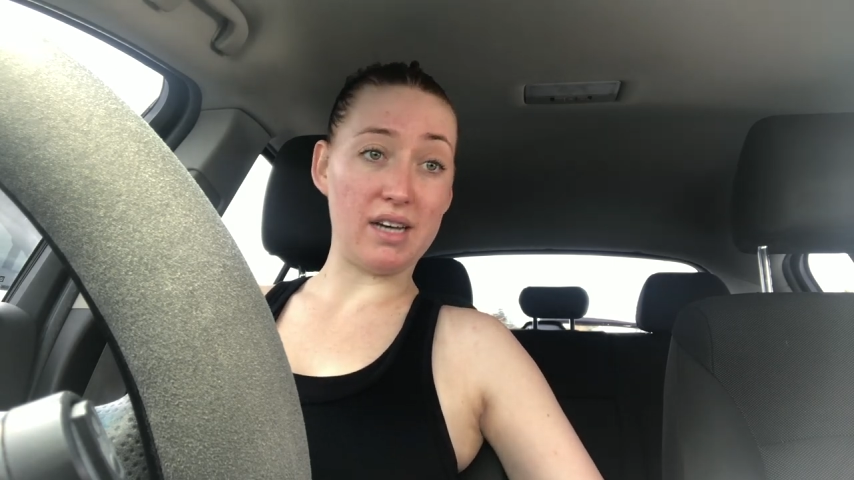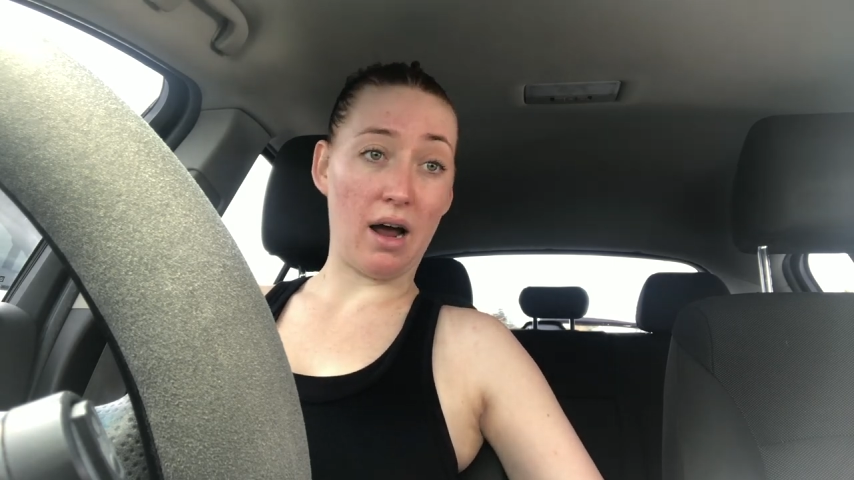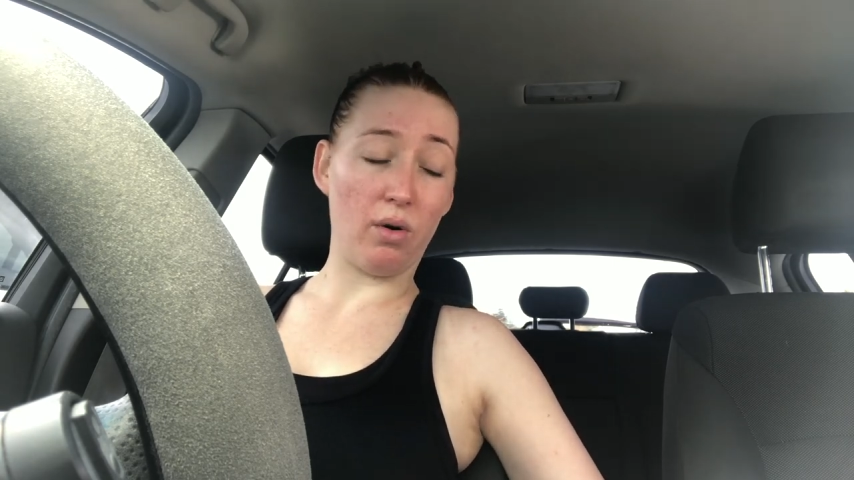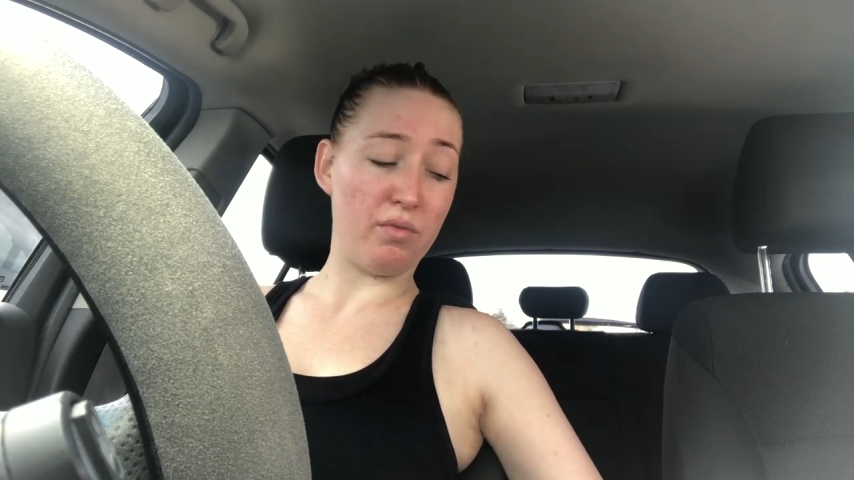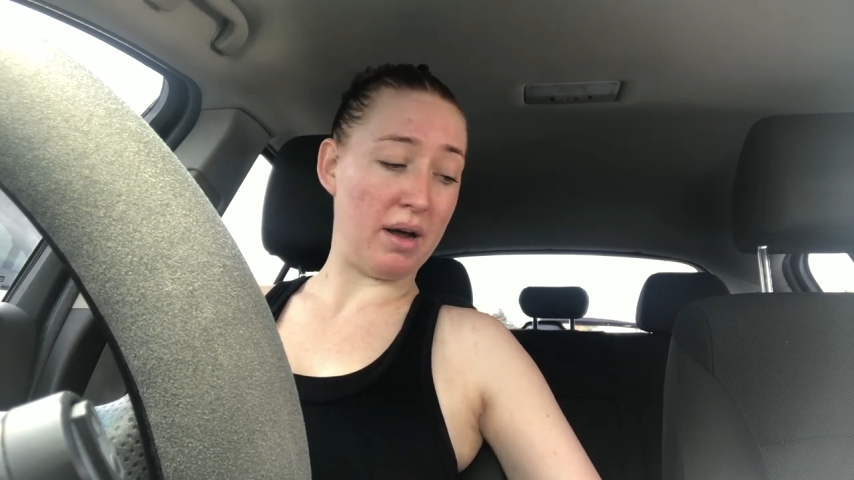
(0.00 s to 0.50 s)

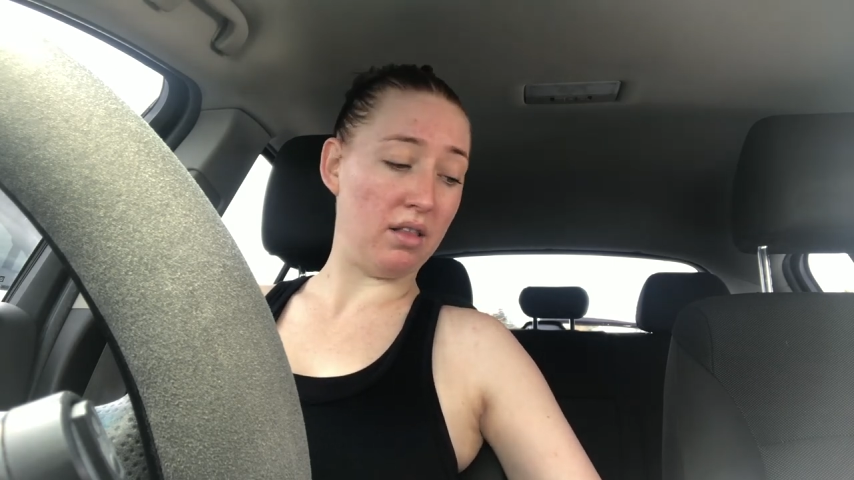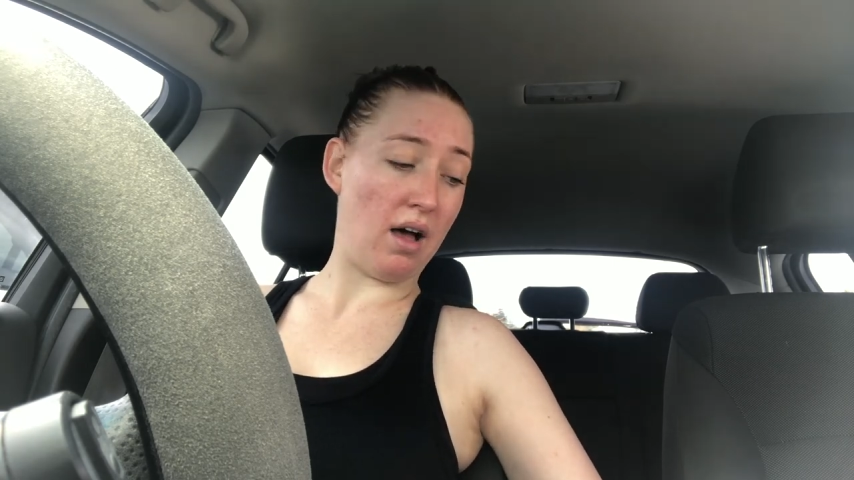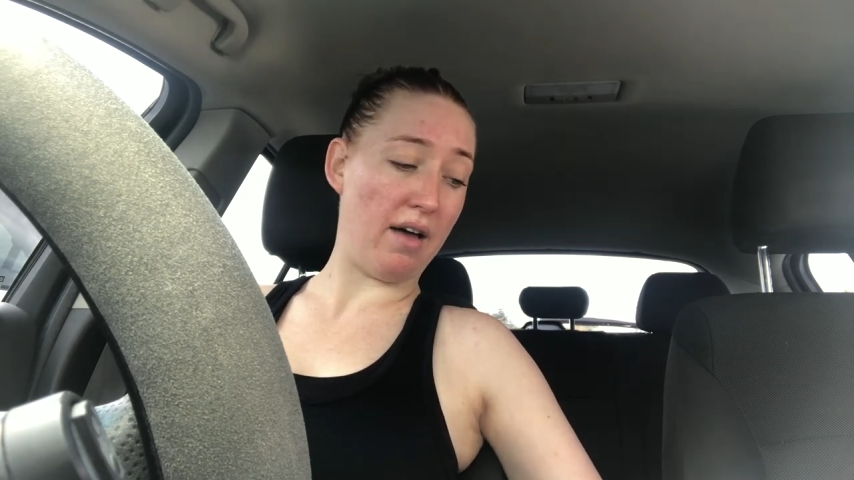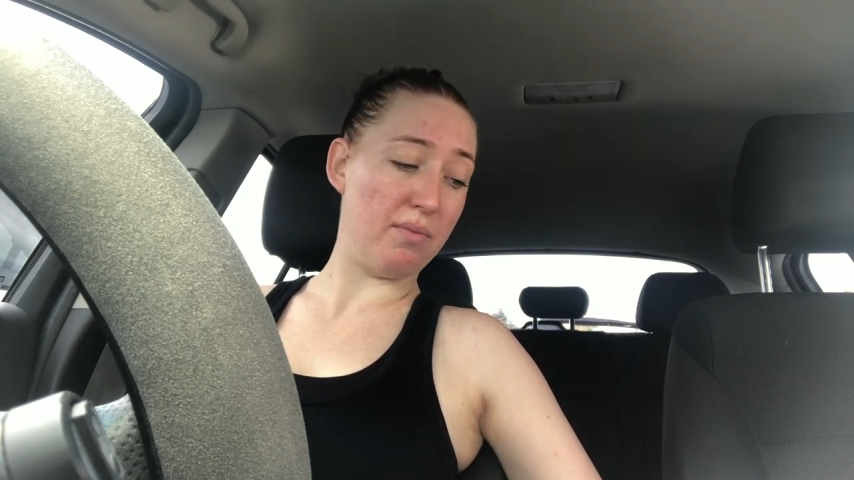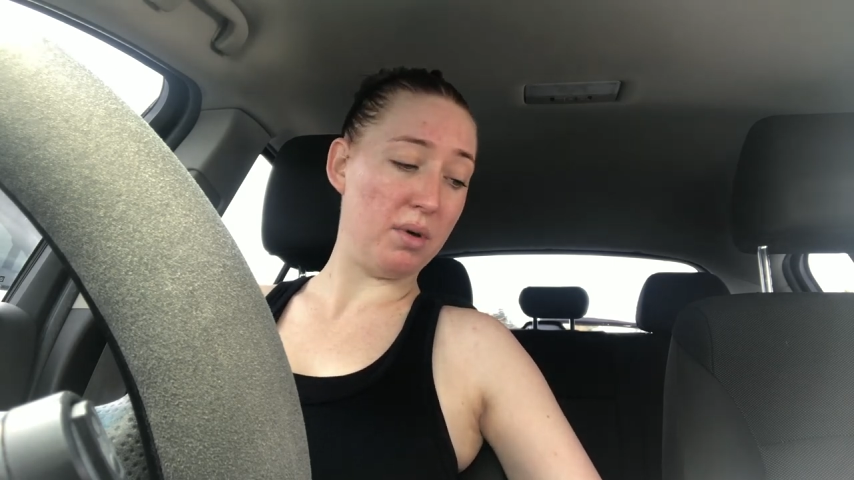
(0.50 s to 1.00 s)
hour of my
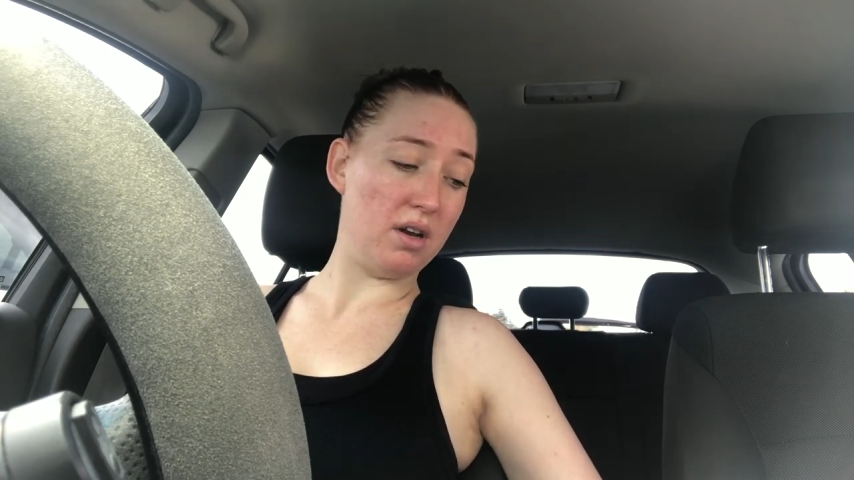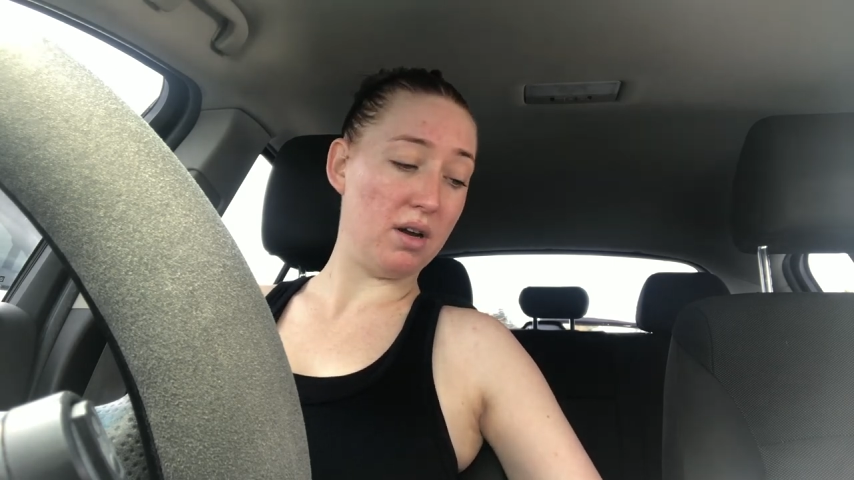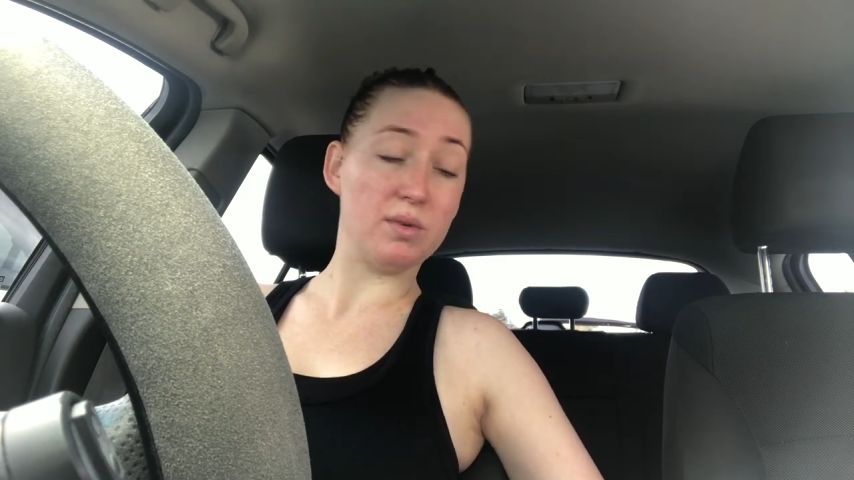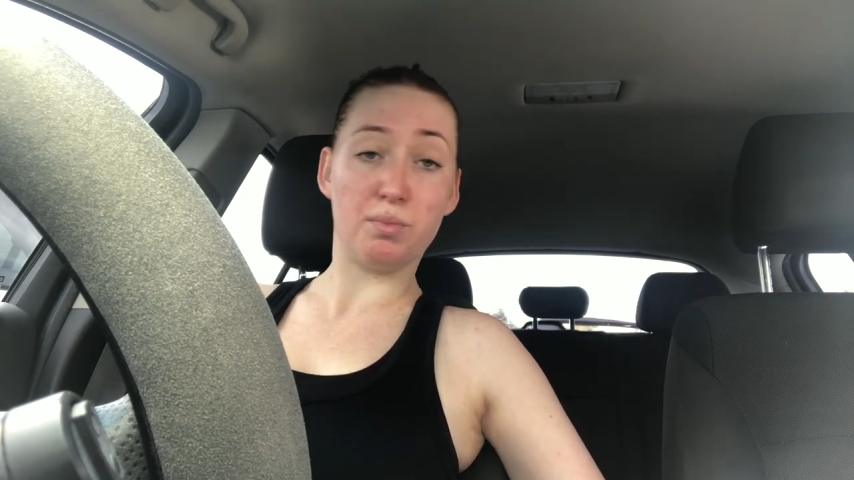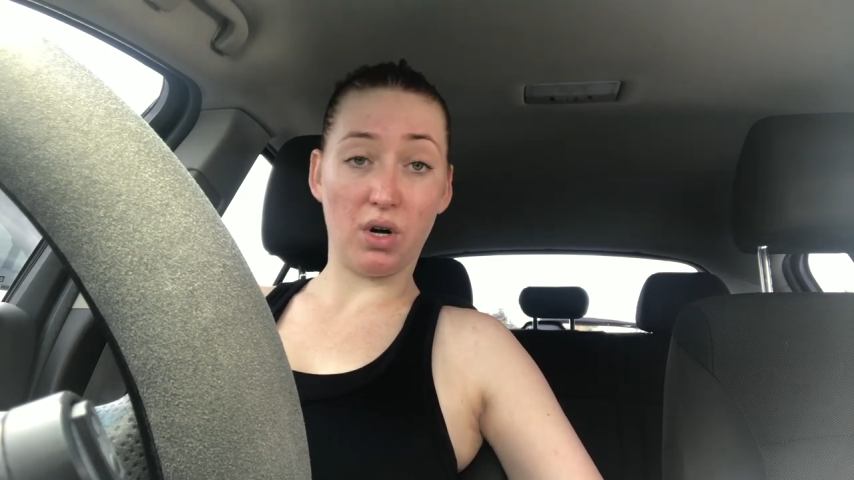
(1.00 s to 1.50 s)
life but
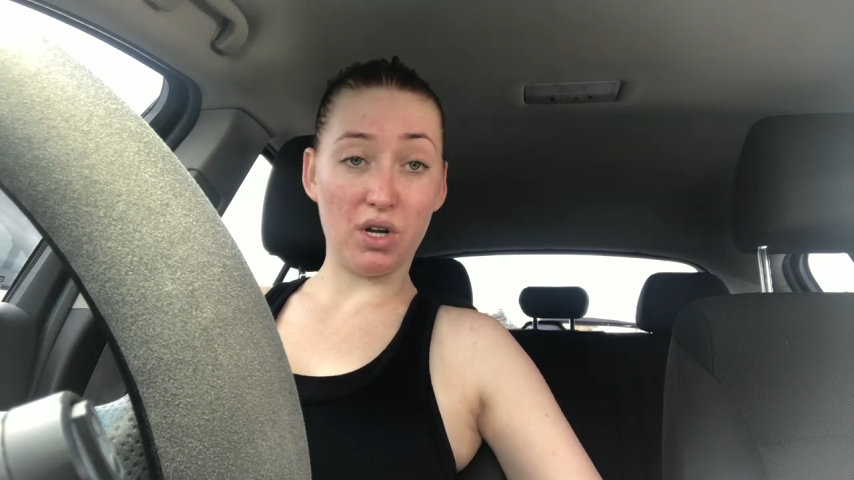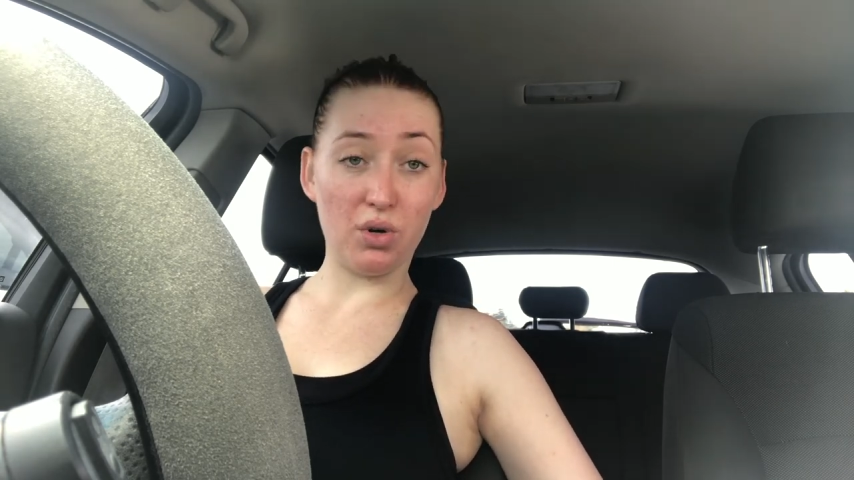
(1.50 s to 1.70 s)
it was pretty